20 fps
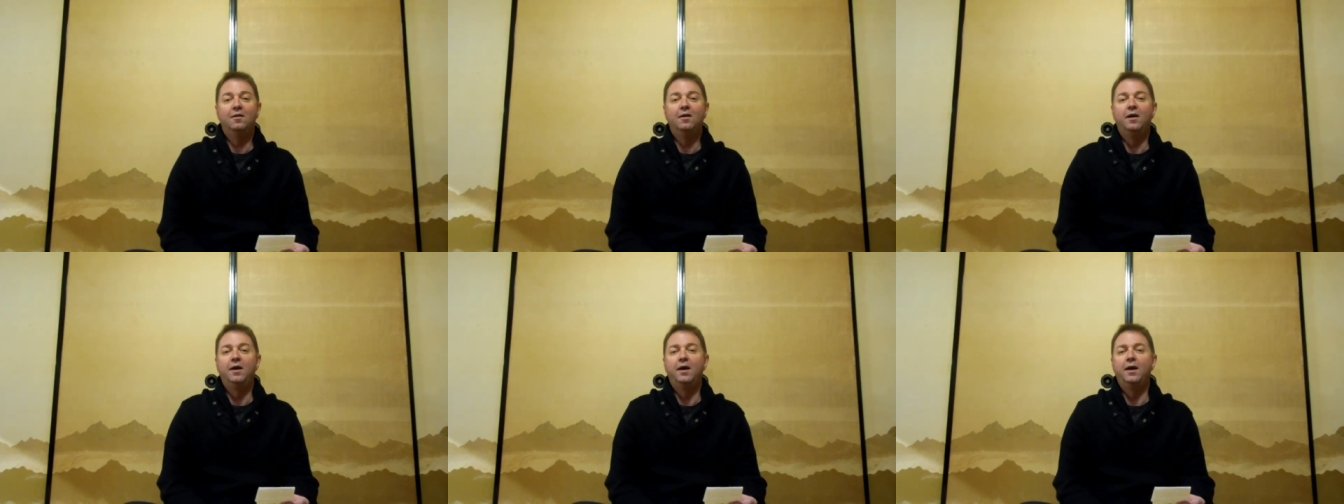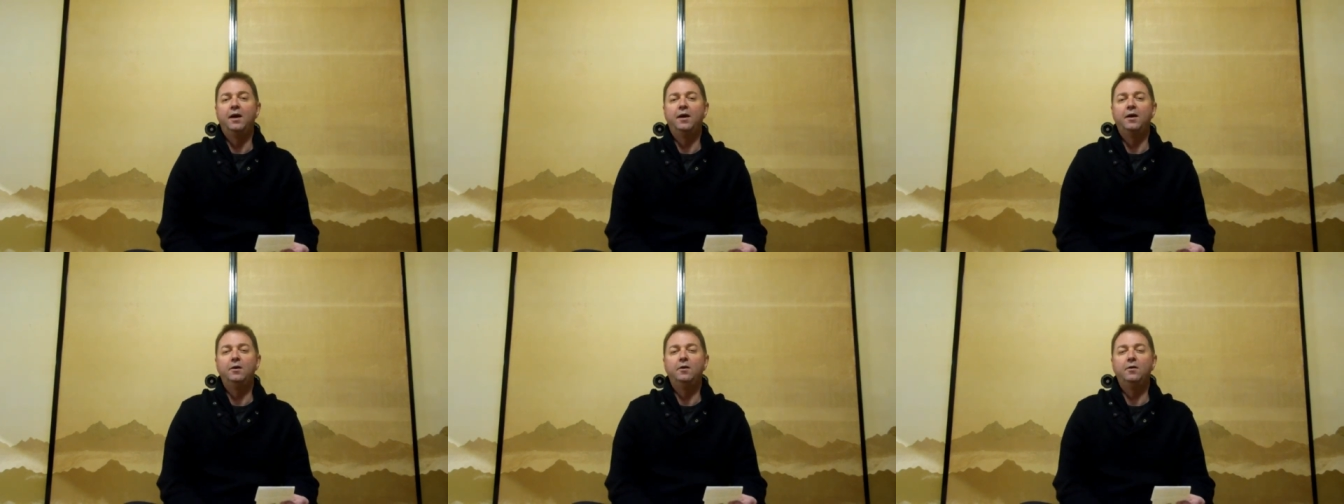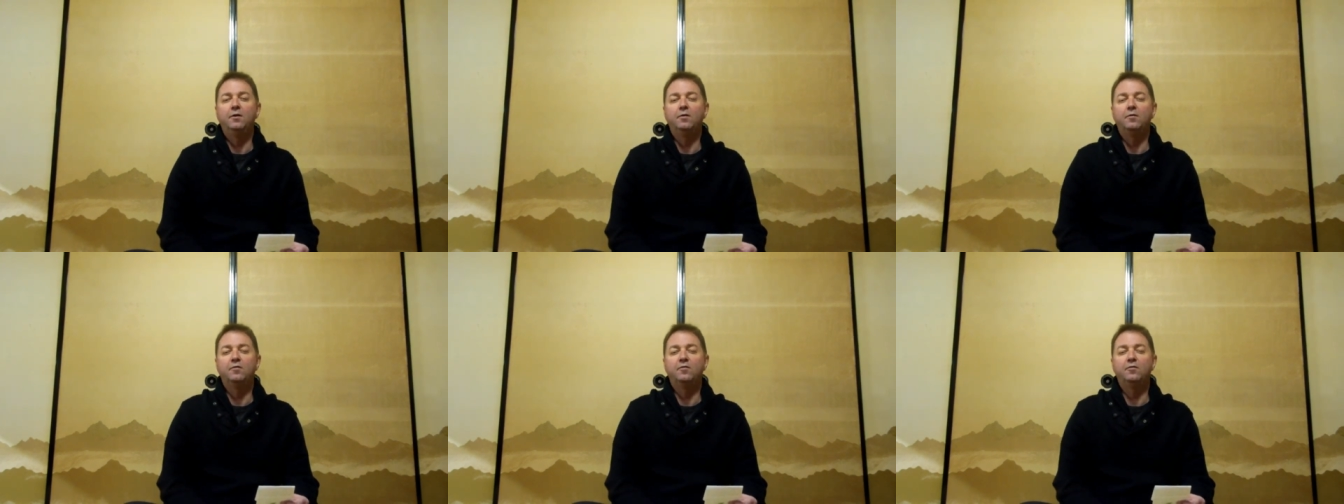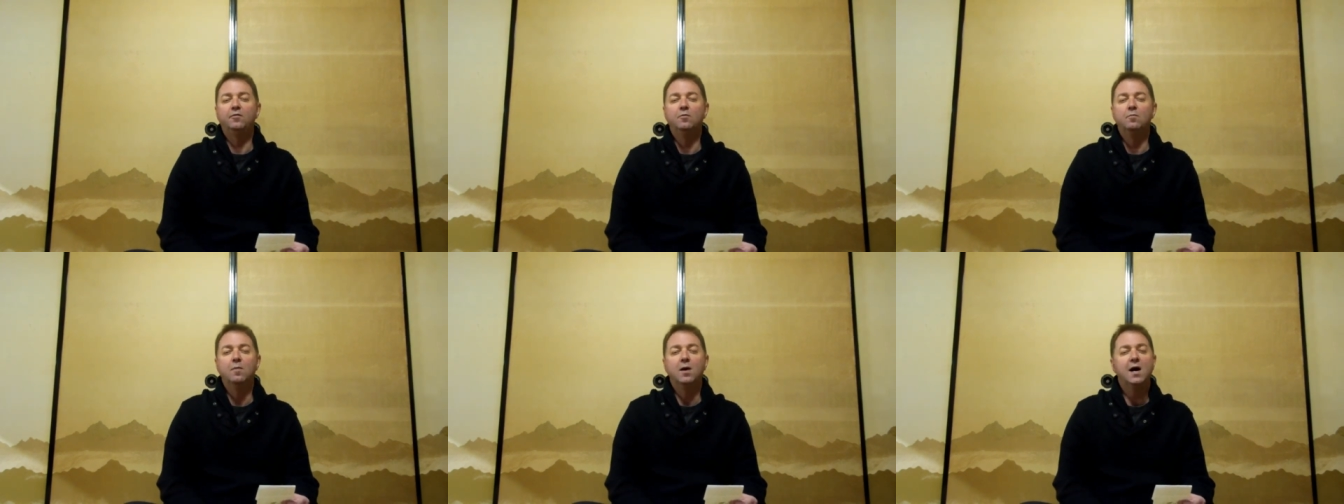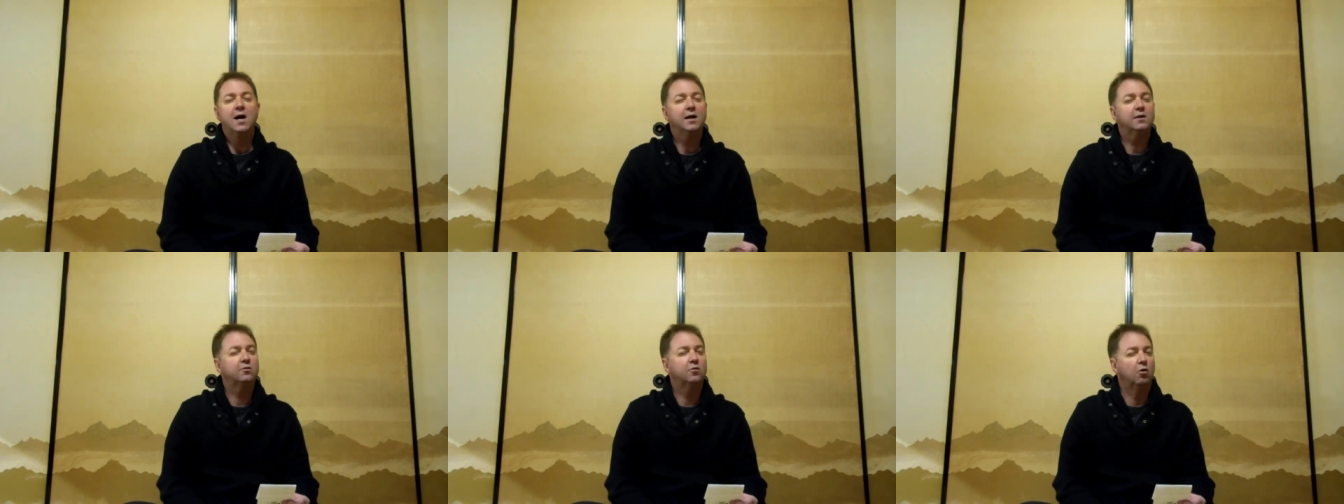And you,
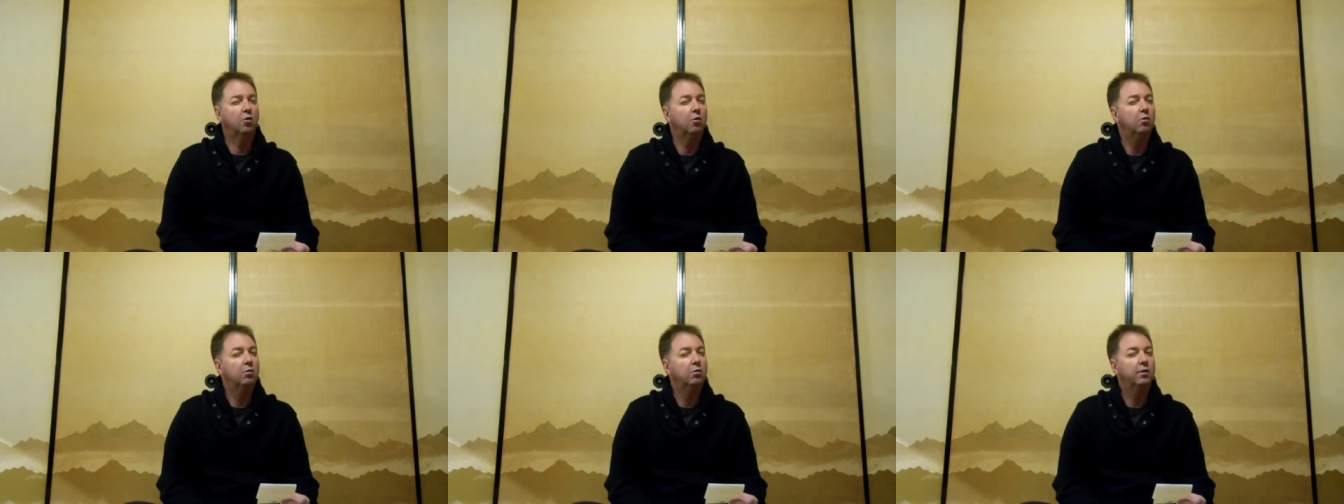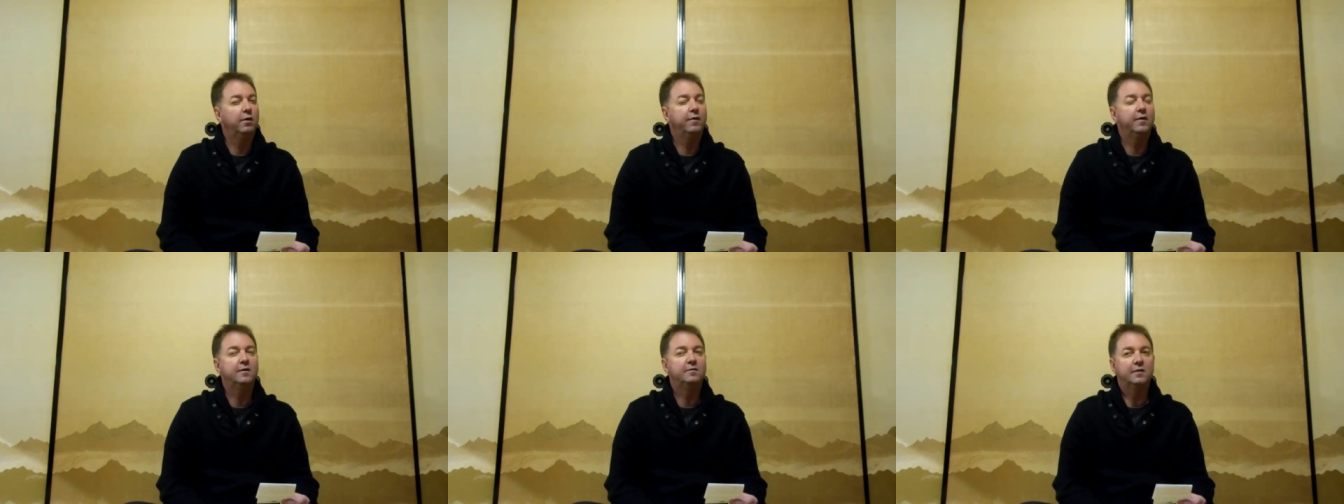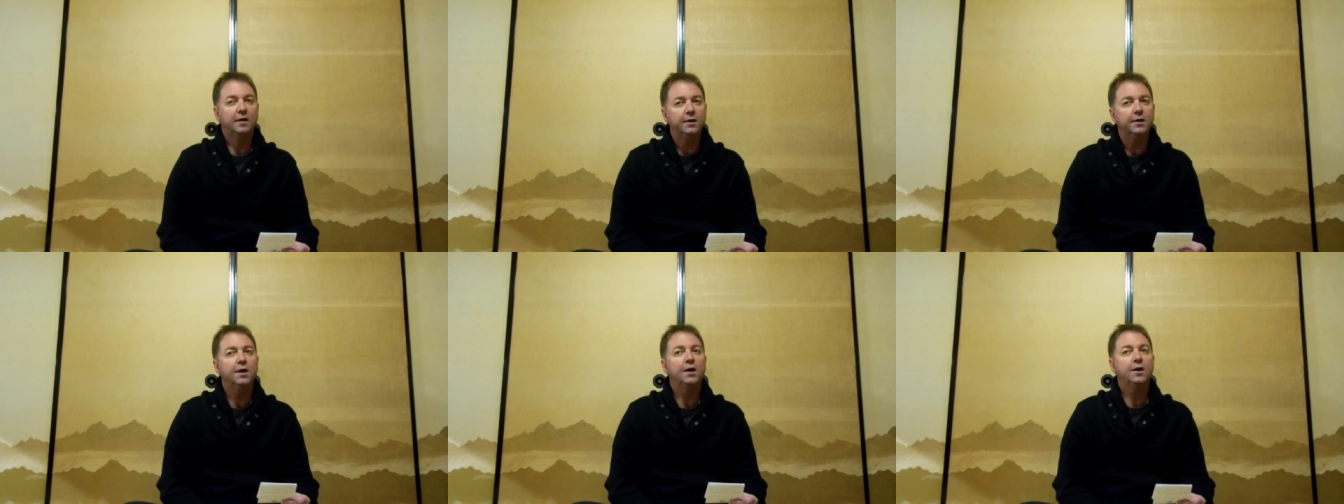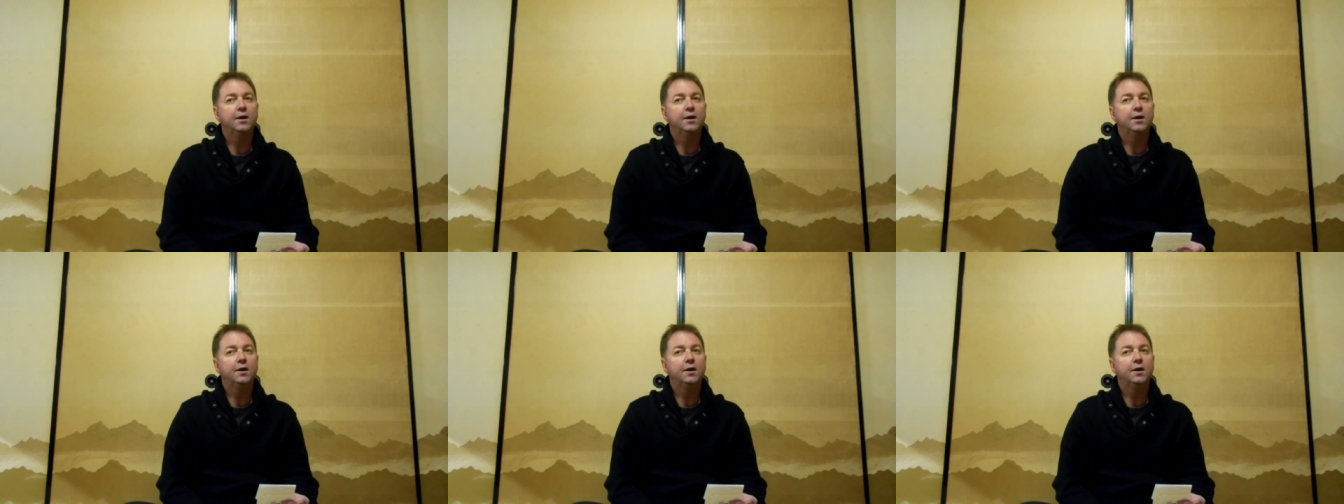sumato? And they say, yeah,